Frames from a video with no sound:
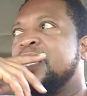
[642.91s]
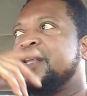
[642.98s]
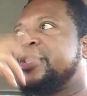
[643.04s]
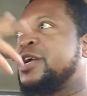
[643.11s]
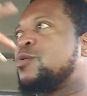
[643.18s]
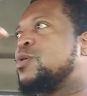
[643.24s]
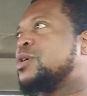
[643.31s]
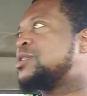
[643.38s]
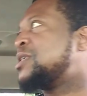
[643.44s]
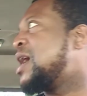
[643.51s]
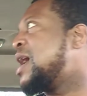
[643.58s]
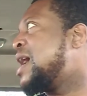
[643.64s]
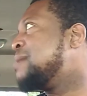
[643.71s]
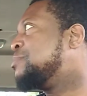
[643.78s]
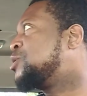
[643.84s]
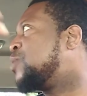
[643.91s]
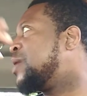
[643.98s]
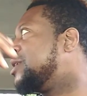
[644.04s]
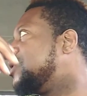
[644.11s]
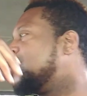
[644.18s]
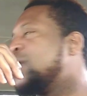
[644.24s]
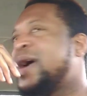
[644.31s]
There were times
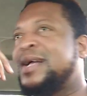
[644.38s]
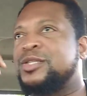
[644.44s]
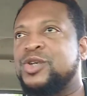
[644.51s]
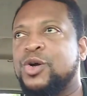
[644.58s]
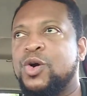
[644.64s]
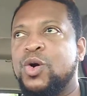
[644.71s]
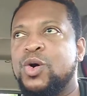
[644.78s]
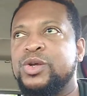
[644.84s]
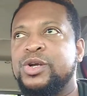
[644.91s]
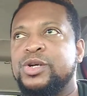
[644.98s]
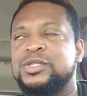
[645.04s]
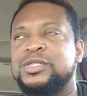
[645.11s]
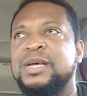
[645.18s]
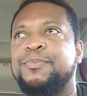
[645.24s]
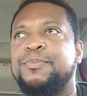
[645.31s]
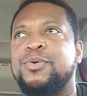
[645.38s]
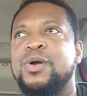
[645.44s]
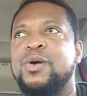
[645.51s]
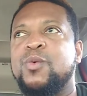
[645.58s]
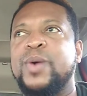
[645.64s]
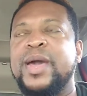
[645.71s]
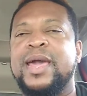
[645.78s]
when you had to go your
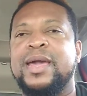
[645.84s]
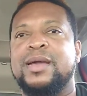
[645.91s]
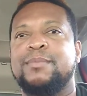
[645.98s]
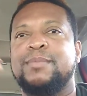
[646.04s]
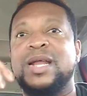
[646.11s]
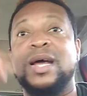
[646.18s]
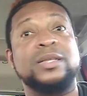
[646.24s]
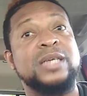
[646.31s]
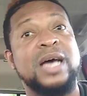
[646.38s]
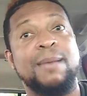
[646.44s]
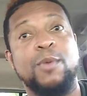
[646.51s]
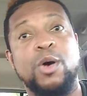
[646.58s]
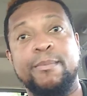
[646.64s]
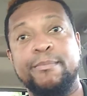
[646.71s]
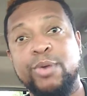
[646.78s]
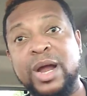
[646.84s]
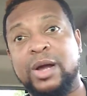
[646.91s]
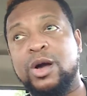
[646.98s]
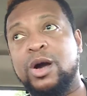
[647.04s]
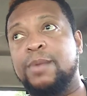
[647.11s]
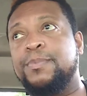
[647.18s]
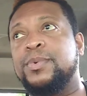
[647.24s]
separate way. I'm not talking about
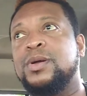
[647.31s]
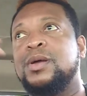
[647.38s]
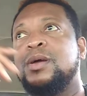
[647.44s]
breakup.